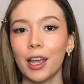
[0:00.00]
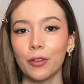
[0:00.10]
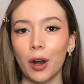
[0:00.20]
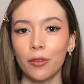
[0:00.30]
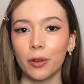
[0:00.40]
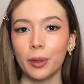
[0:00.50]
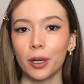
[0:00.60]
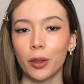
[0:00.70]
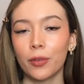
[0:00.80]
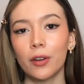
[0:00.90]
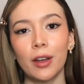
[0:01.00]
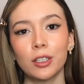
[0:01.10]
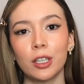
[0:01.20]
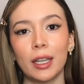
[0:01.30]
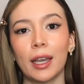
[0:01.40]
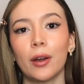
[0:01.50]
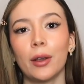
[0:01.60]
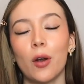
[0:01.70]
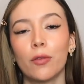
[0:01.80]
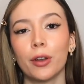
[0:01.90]
If you're unfamiliar with Farfetch, they
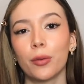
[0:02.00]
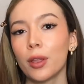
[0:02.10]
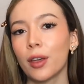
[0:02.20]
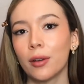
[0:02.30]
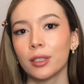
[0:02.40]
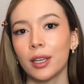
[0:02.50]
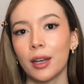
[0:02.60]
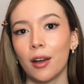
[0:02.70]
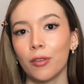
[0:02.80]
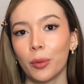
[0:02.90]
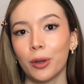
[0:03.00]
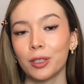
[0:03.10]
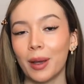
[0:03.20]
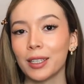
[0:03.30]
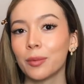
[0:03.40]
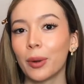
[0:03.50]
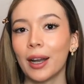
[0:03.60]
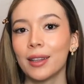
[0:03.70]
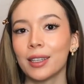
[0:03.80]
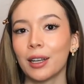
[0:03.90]
carry over 3,000 of the world's best
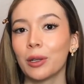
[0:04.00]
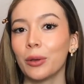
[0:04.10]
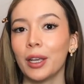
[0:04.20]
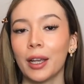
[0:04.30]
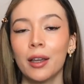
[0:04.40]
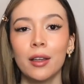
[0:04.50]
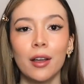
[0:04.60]
brands, including